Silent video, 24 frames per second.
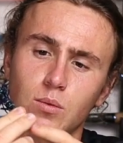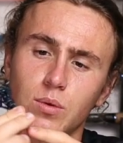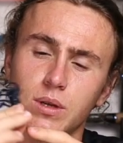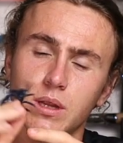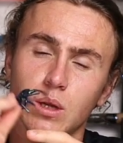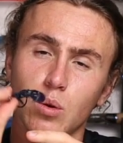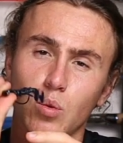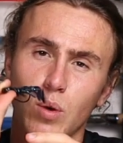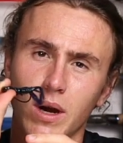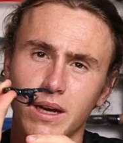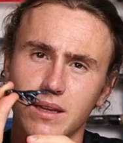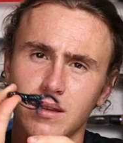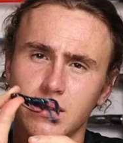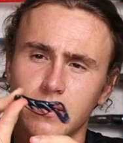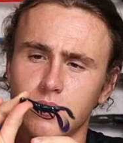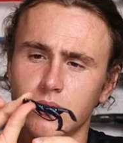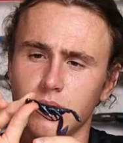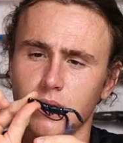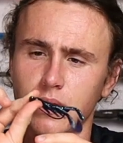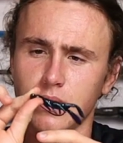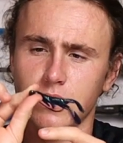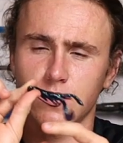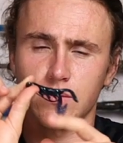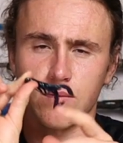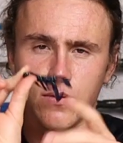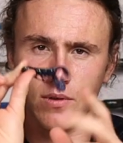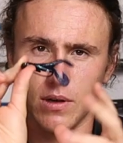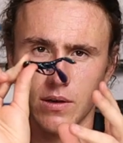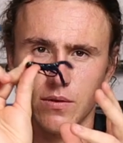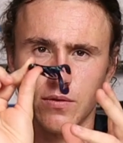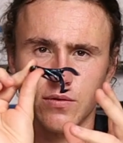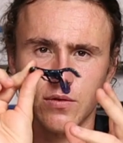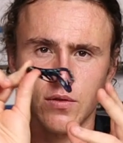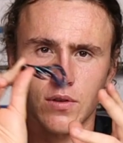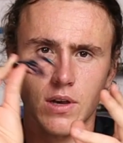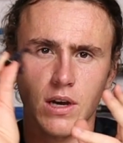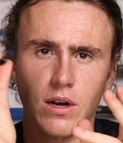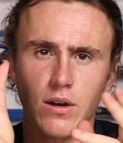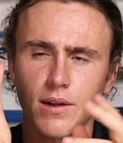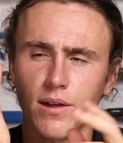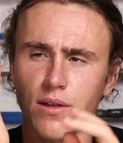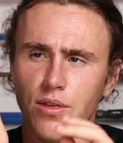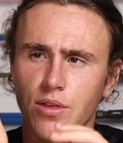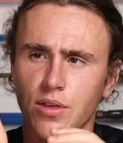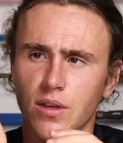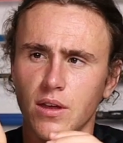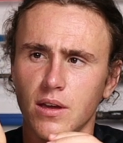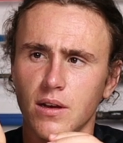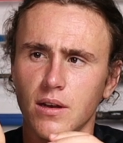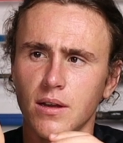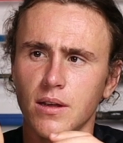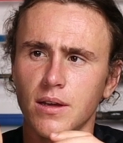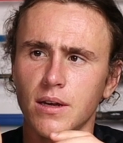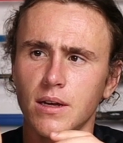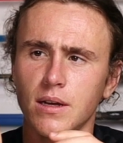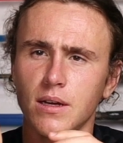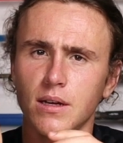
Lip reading: the weight is fairly thin,